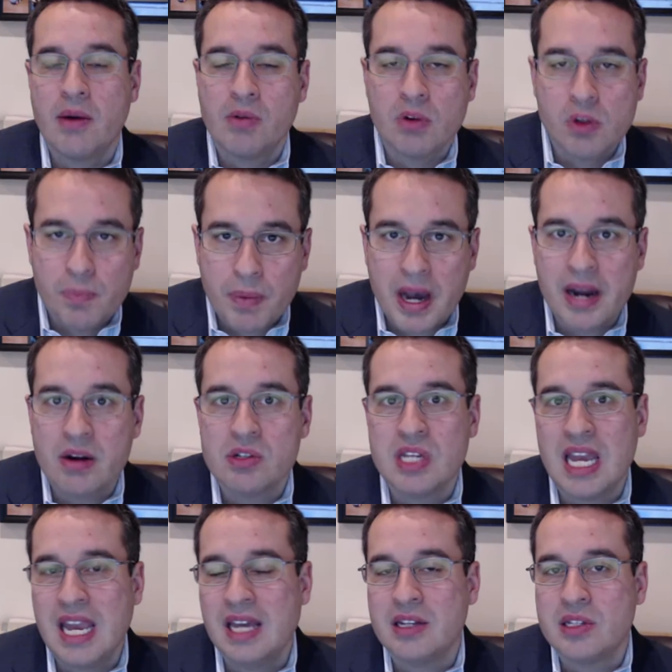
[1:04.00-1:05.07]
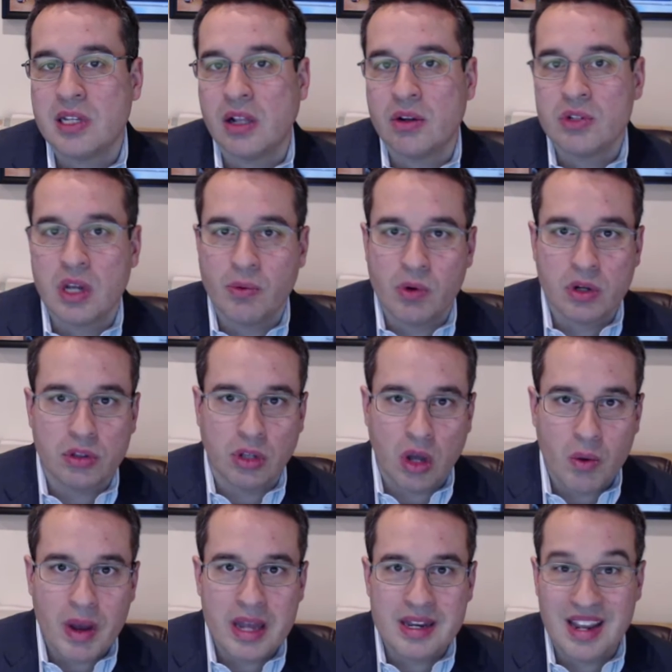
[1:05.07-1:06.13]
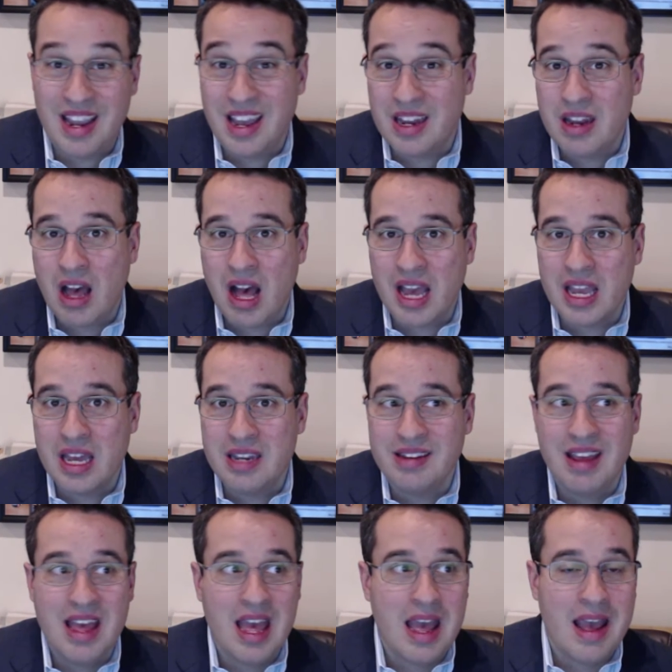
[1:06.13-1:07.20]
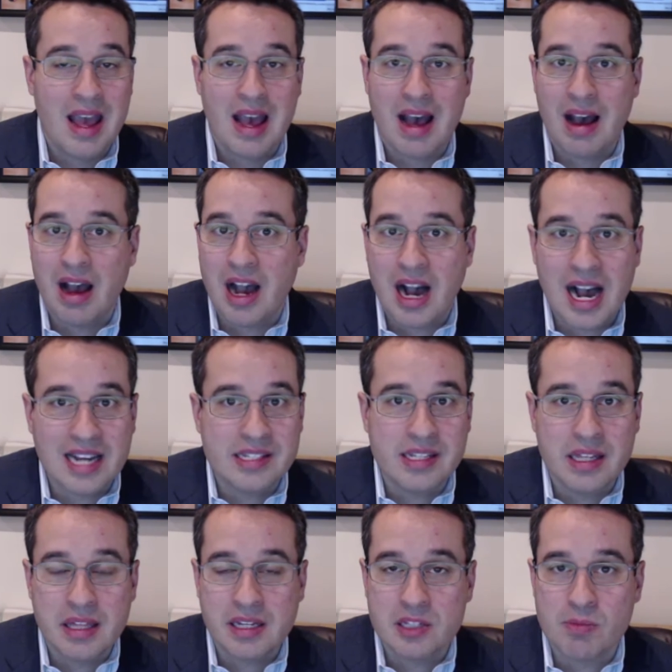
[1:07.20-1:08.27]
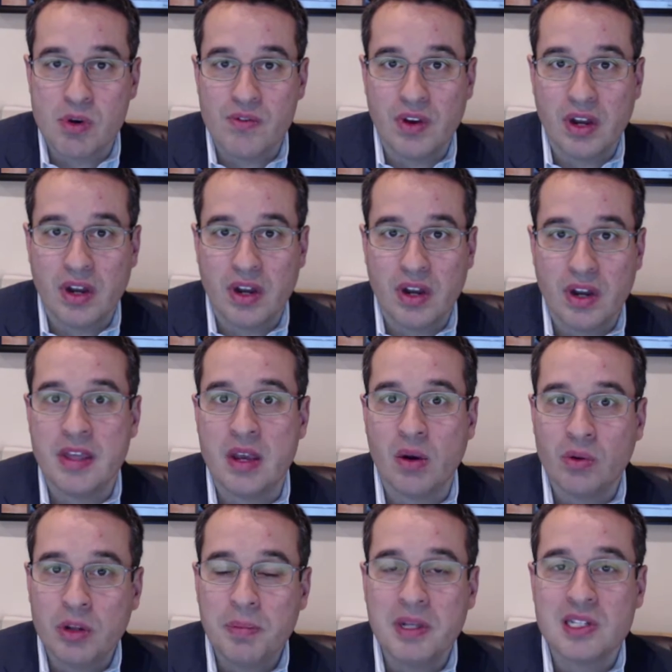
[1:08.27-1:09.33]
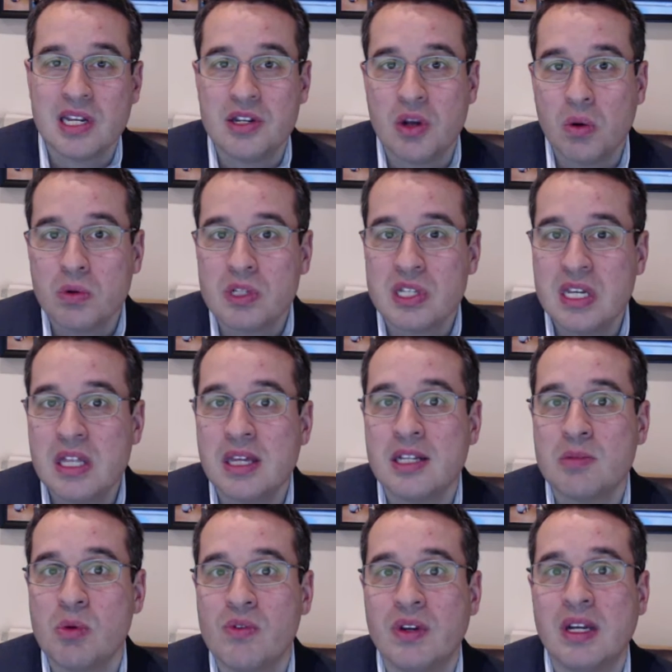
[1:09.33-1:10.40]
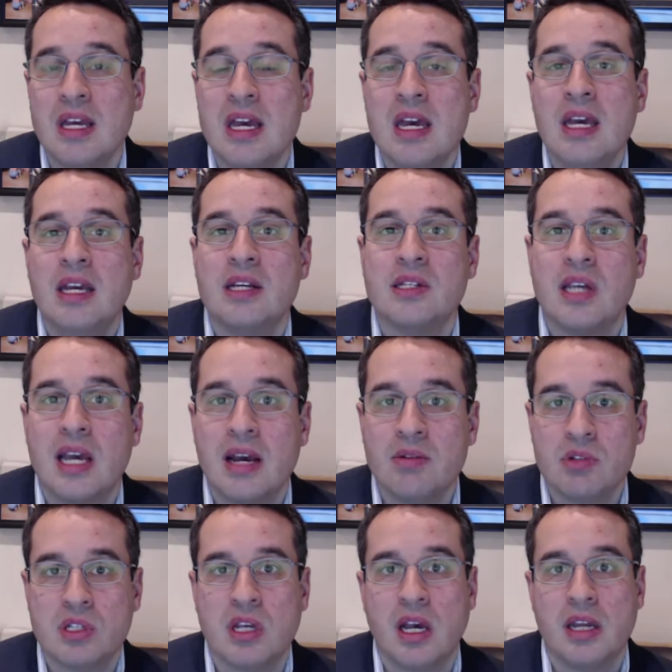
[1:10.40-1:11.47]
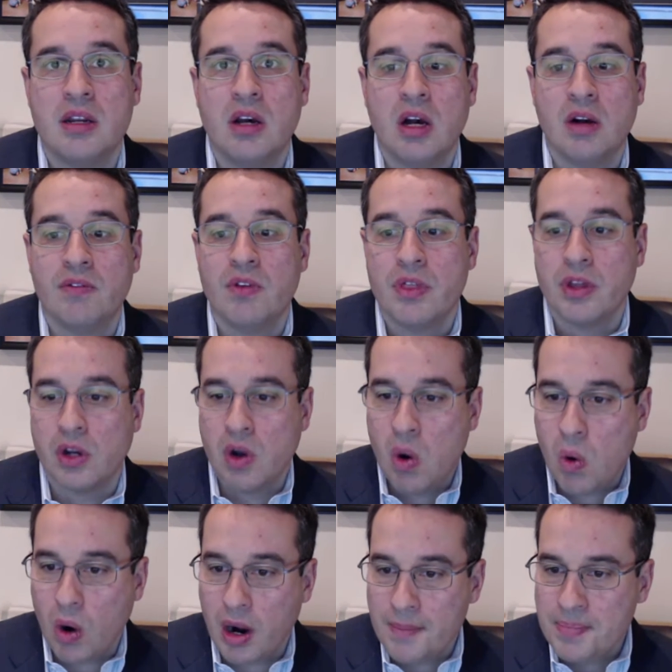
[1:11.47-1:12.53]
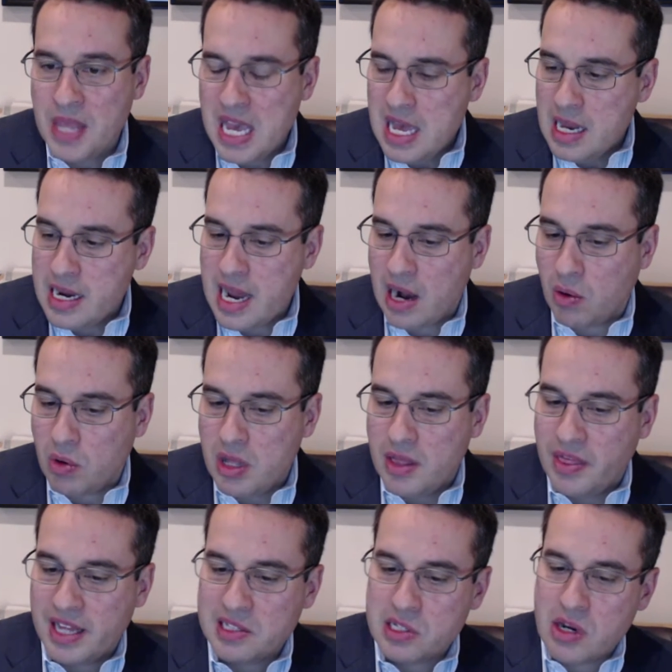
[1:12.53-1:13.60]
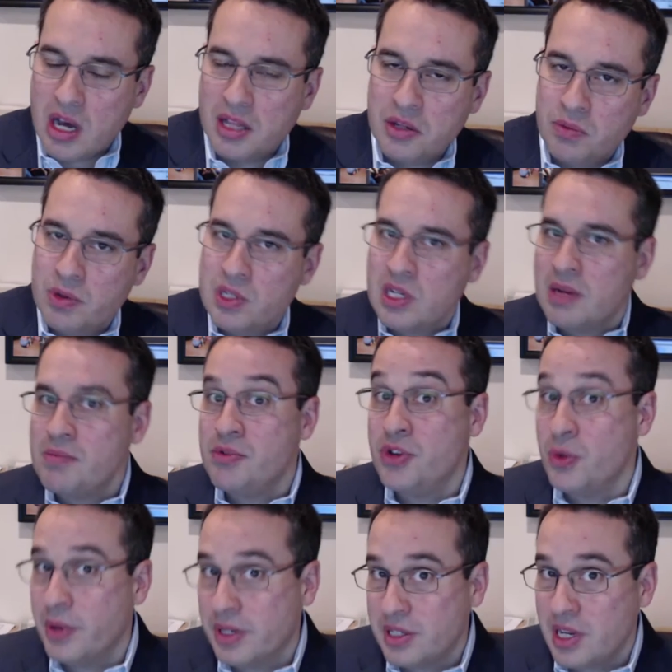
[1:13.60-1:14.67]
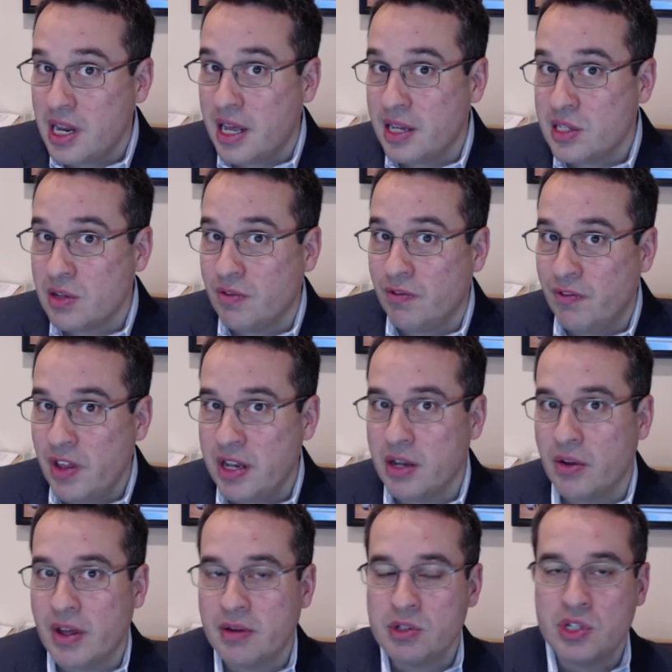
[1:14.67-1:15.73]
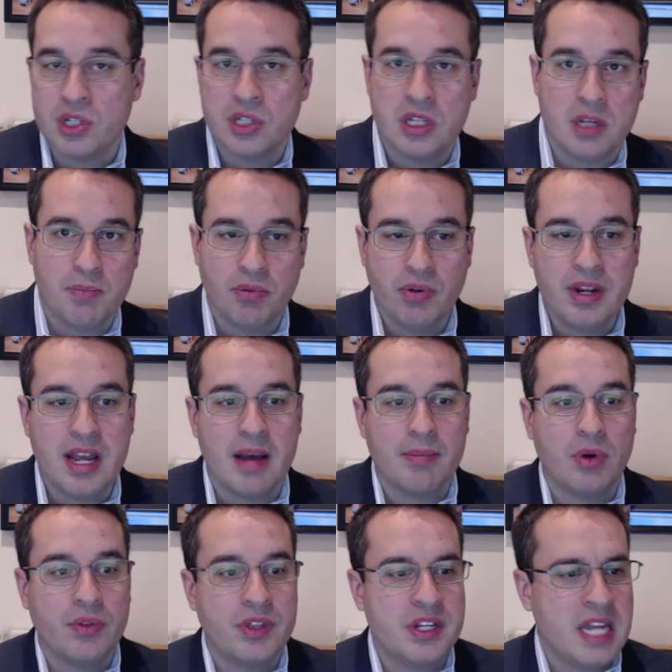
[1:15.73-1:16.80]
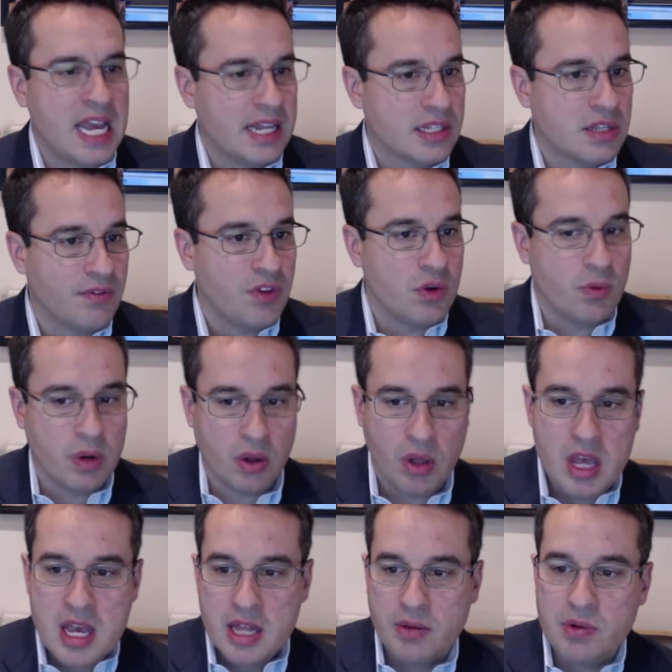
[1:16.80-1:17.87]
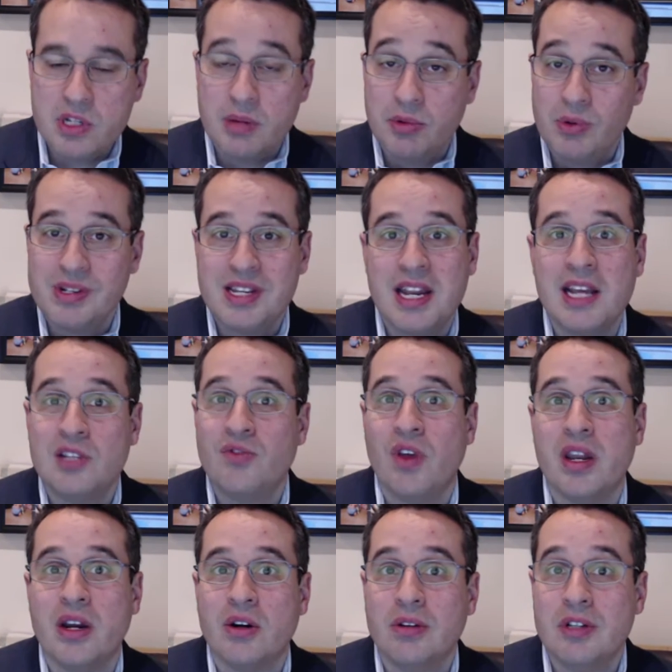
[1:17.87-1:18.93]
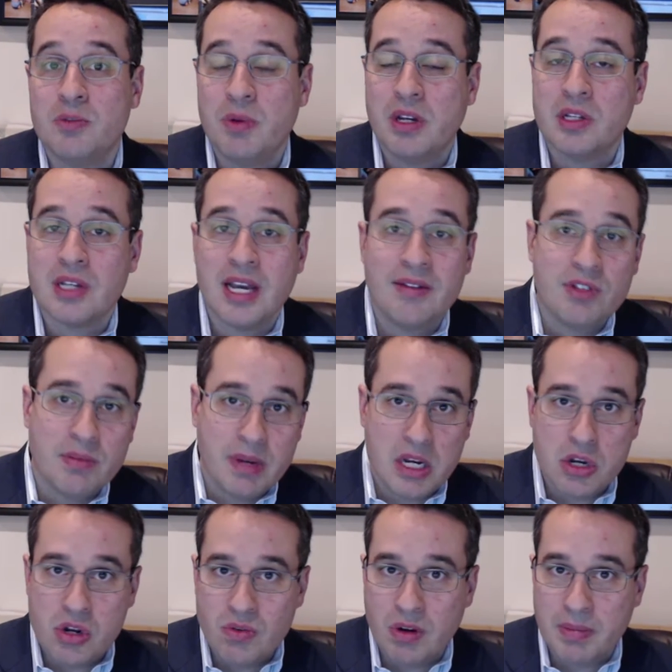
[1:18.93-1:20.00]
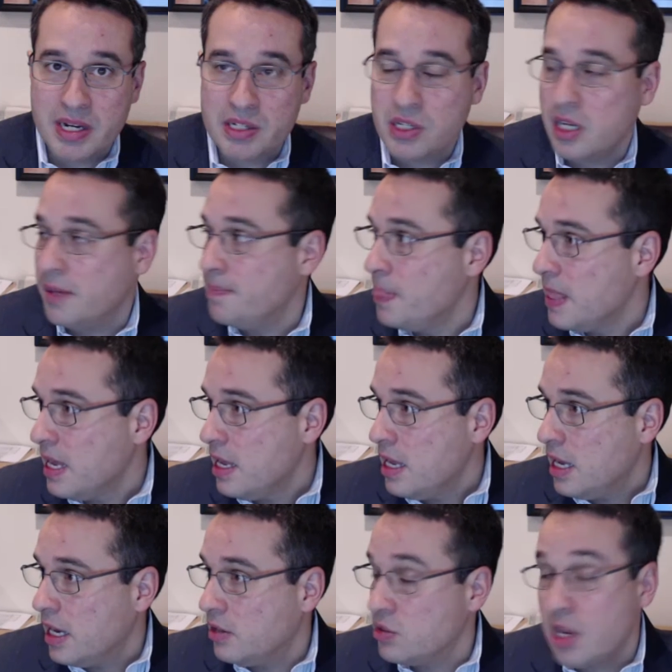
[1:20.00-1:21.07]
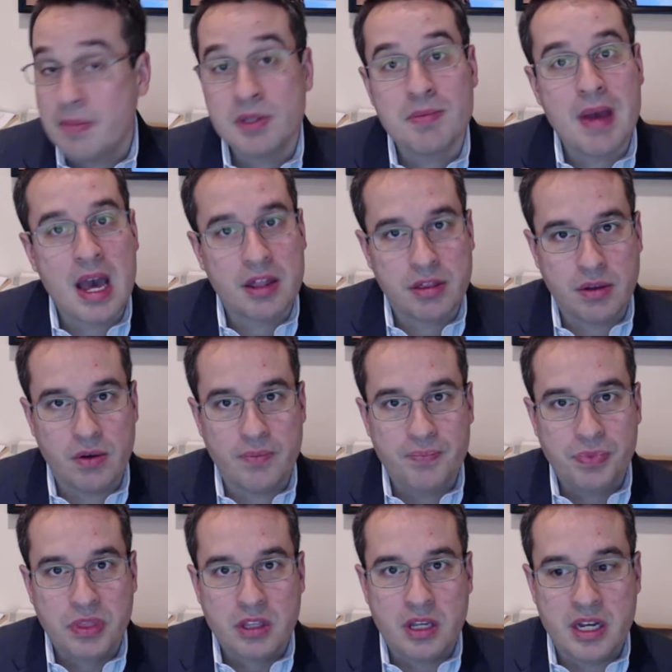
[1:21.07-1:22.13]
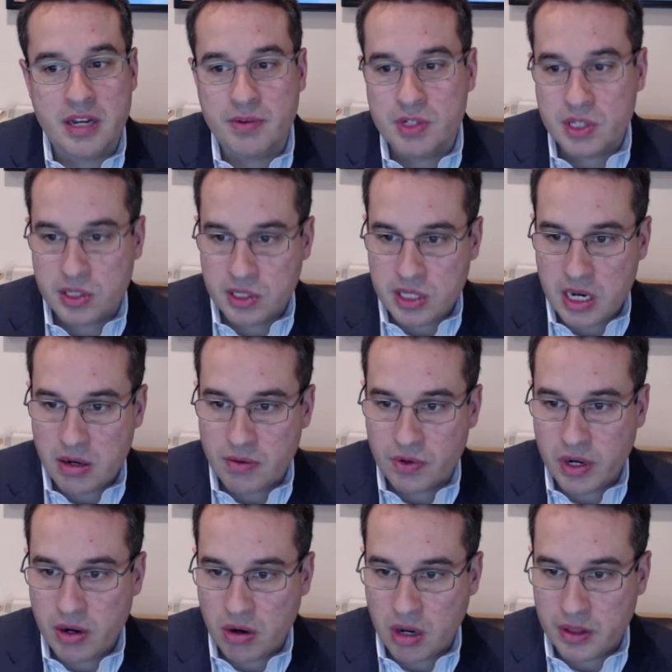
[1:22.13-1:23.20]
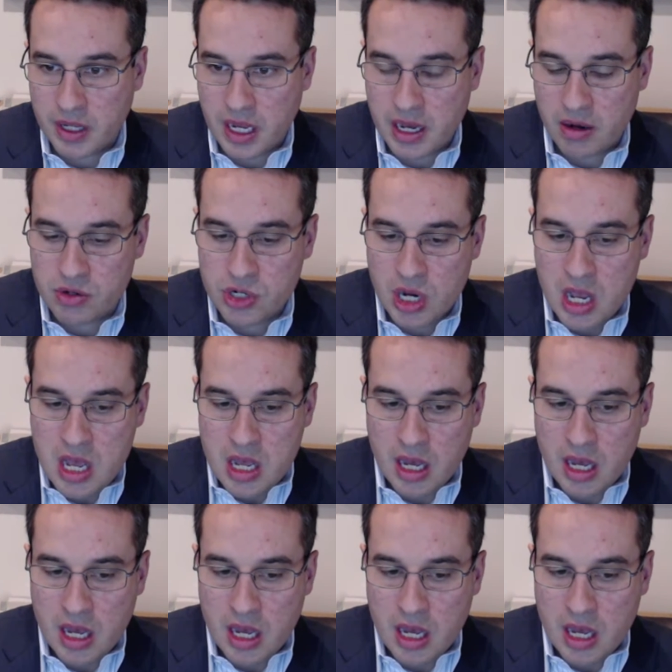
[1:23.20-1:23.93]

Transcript: I work with buyers and sellers. I work low end and high end. I see things moving. The only place I don't see things moving is outside of the core. Now, that's not the reason I'm doing today's video. That was just the preamble, the dance, if you will. The reason I'm doing today's video is because I have somebody new on my team. His name is Matthew. And he was sitting over here on the couch,